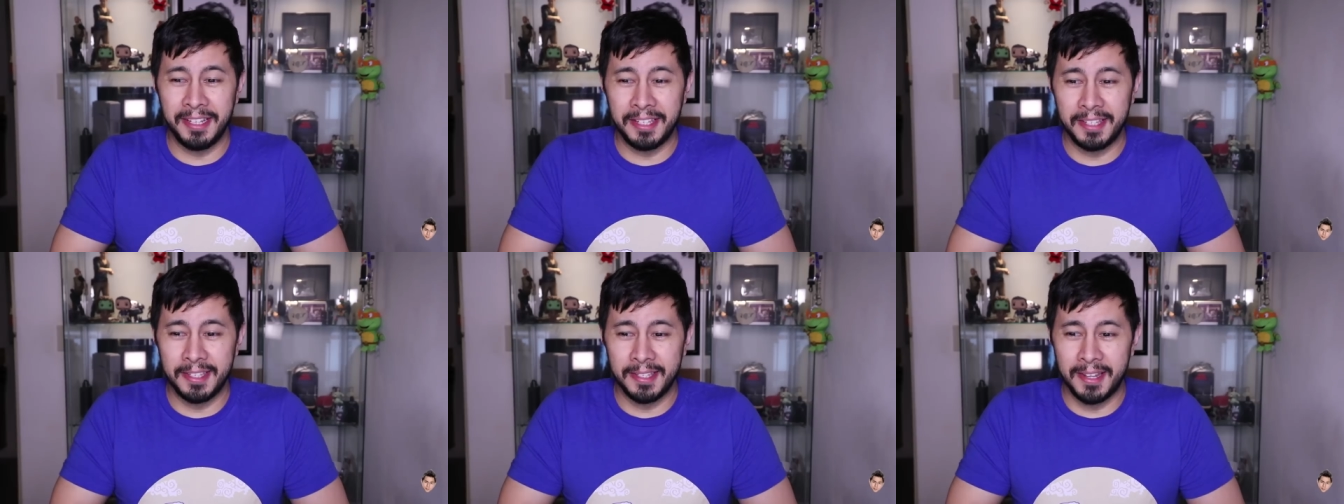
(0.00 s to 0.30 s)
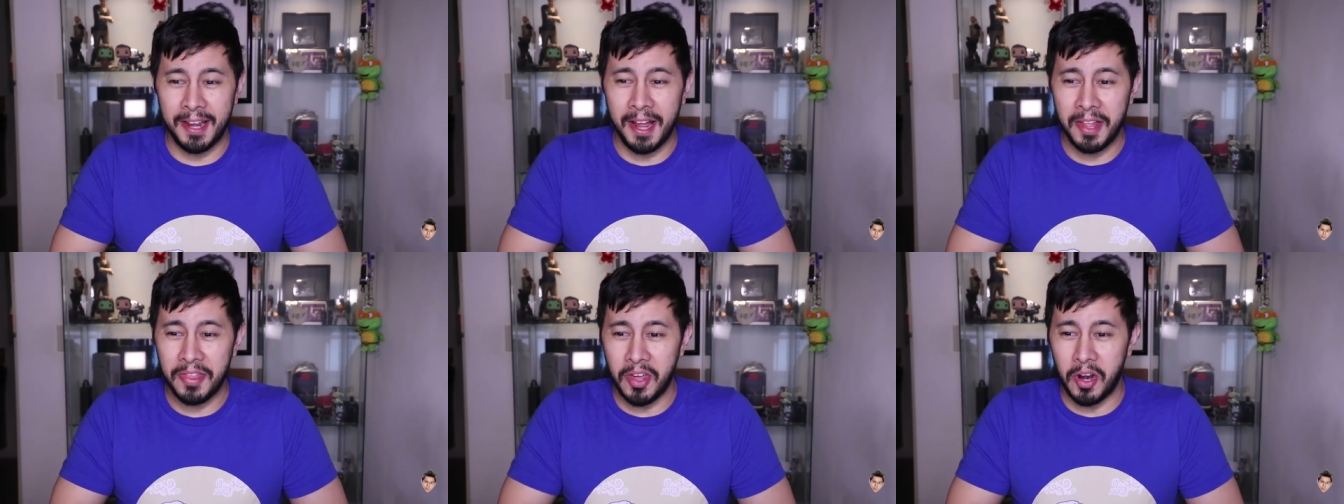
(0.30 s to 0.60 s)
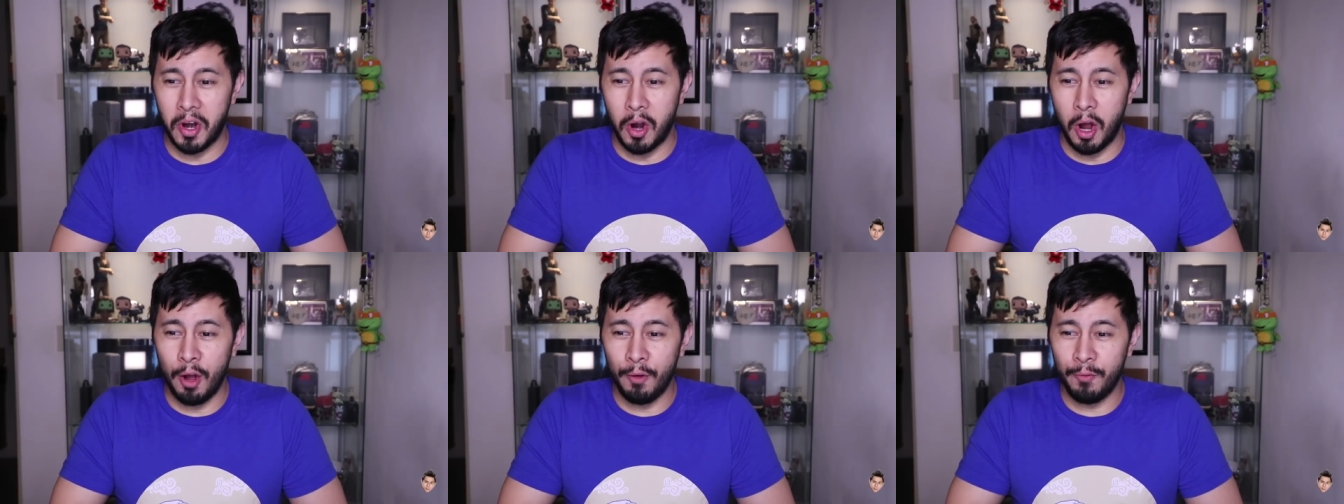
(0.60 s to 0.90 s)
It's not
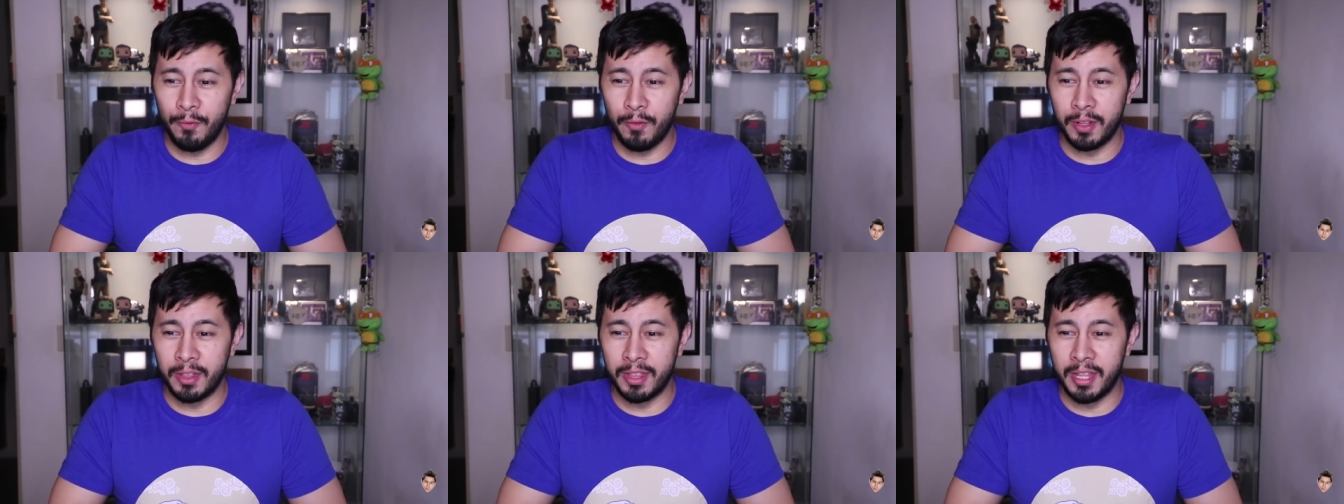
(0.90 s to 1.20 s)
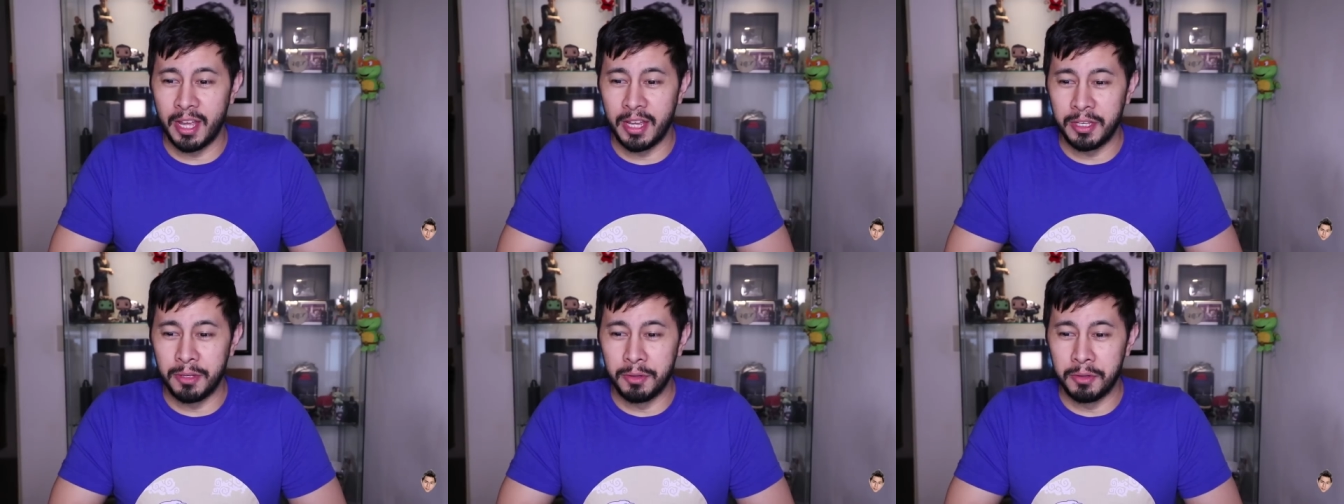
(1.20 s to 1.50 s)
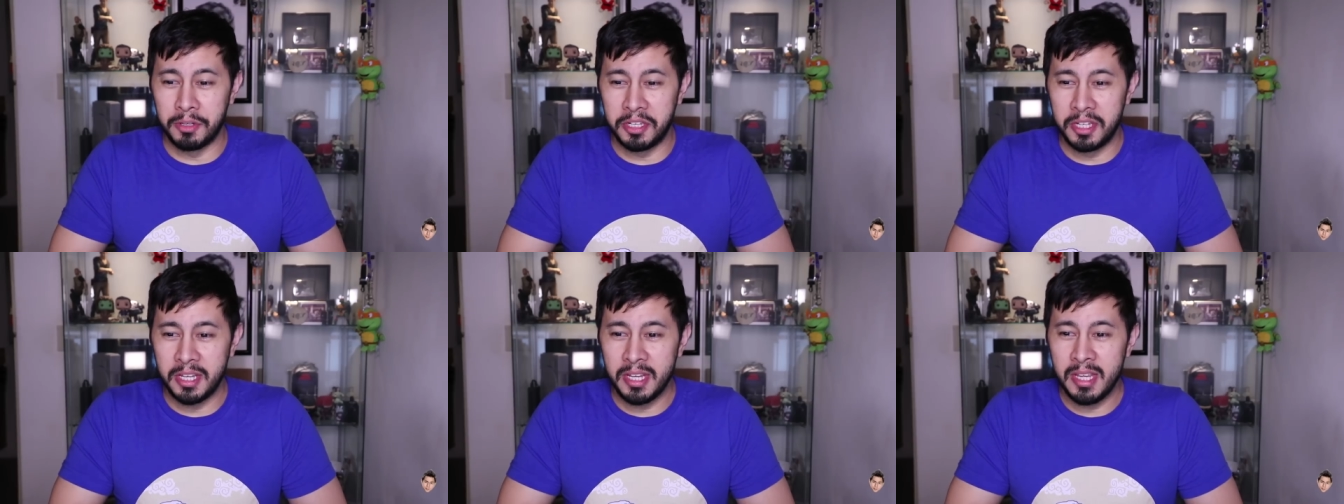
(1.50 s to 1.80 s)
that often that you
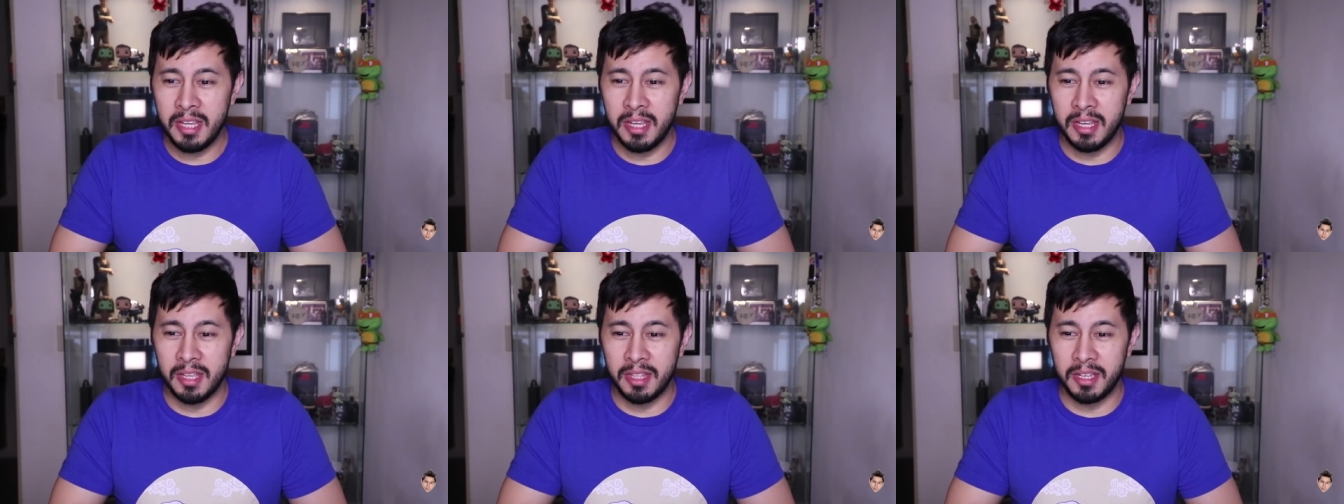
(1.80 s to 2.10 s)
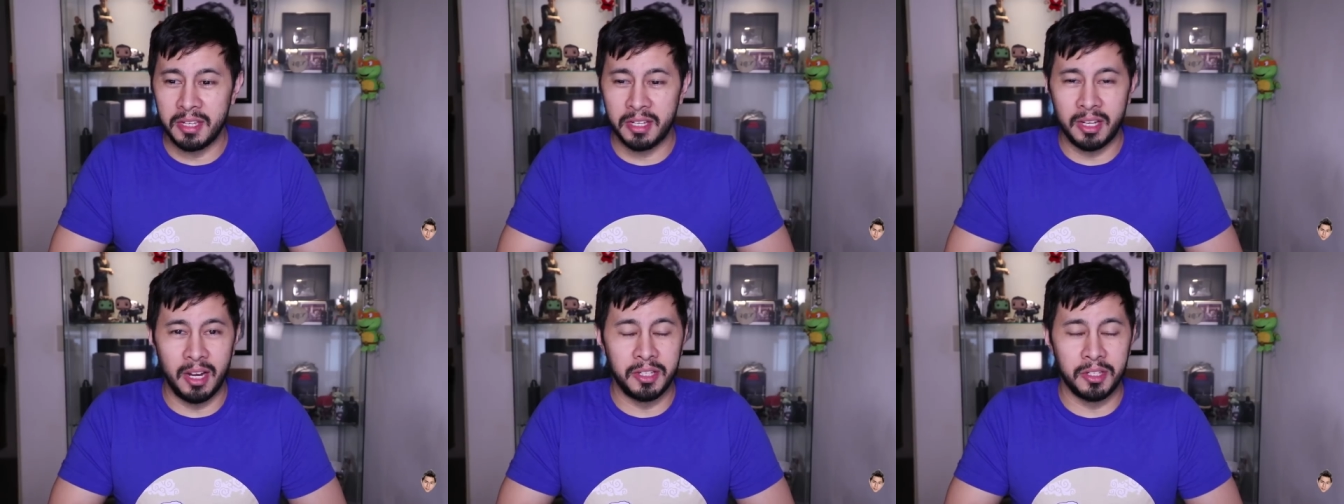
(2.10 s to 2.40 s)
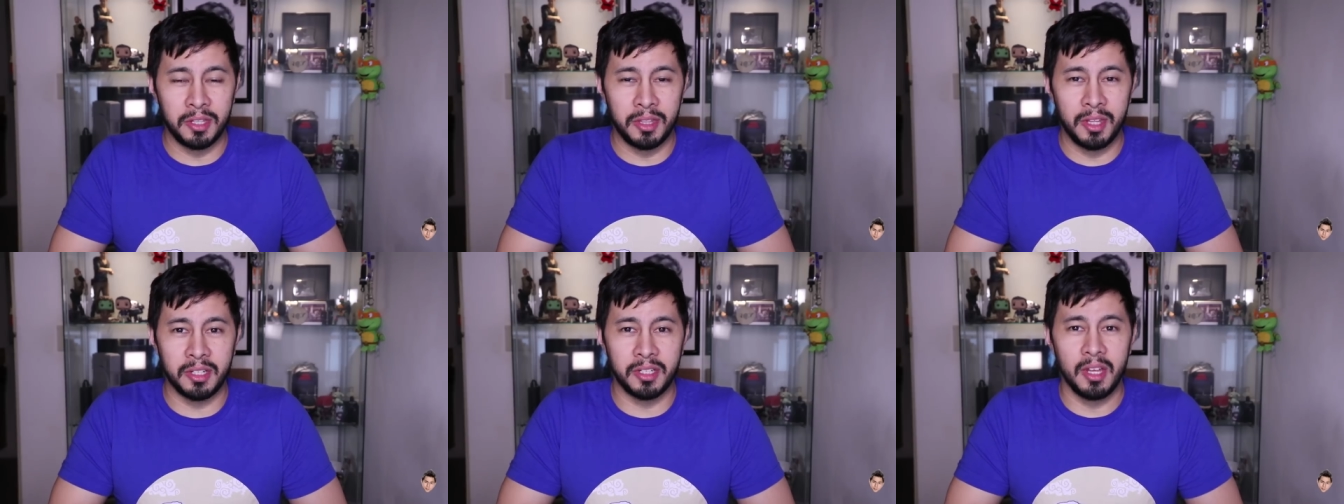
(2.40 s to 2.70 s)
see these
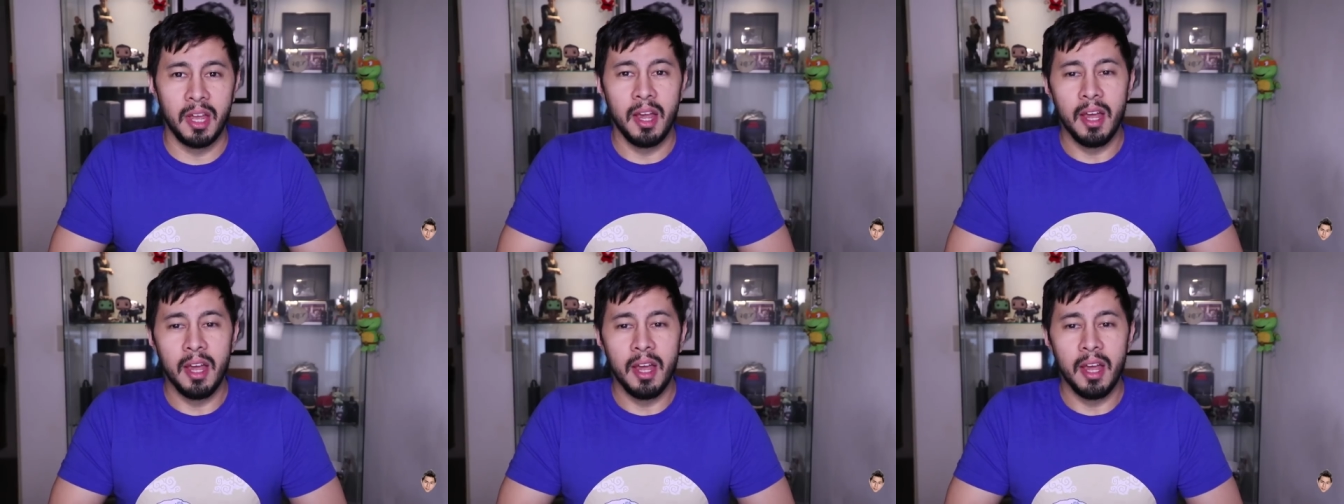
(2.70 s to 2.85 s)
kinds of things.